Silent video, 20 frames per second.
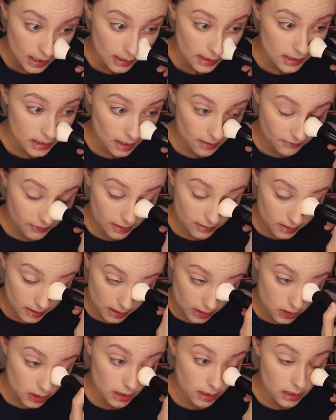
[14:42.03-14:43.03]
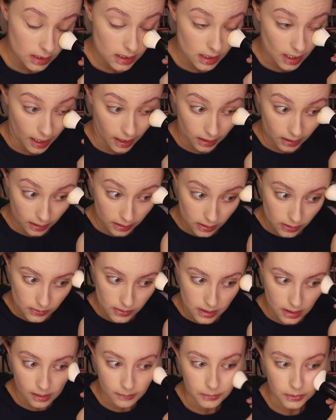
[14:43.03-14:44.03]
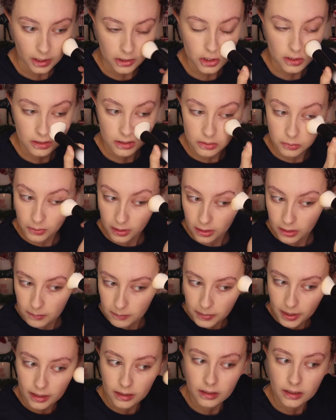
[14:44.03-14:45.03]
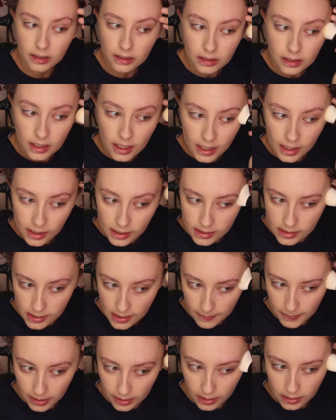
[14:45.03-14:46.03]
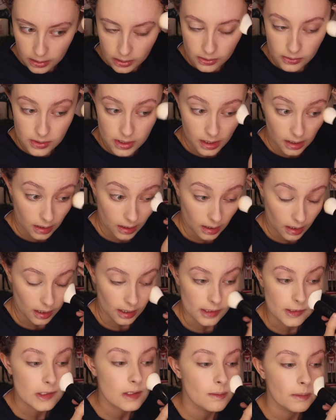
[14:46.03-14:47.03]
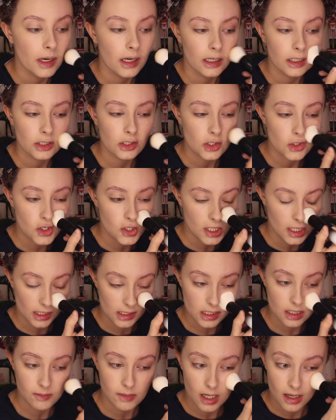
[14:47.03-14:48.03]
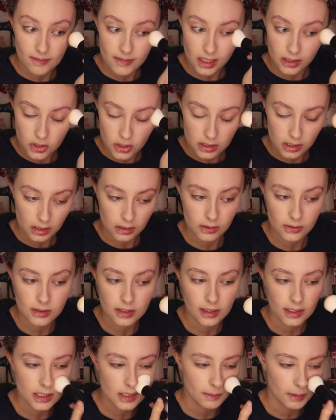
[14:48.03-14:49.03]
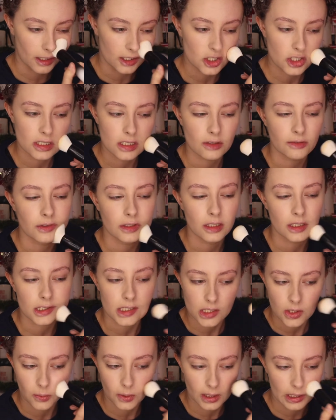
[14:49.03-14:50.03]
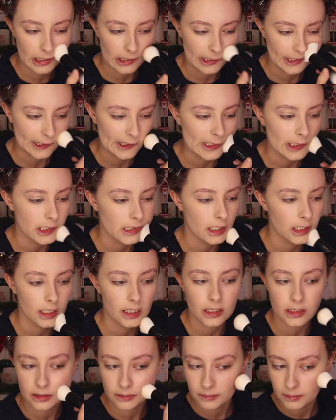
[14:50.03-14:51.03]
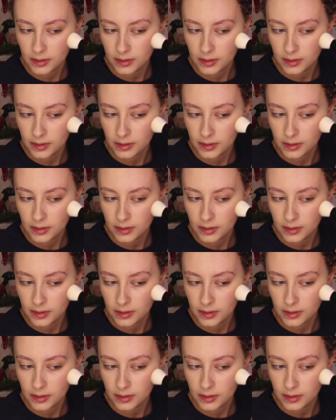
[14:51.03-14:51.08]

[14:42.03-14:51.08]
Some foundations I like using a brush with better. Some I like using a sponge, and sometimes I just like using a sponge because I feel like it's quicker and easier.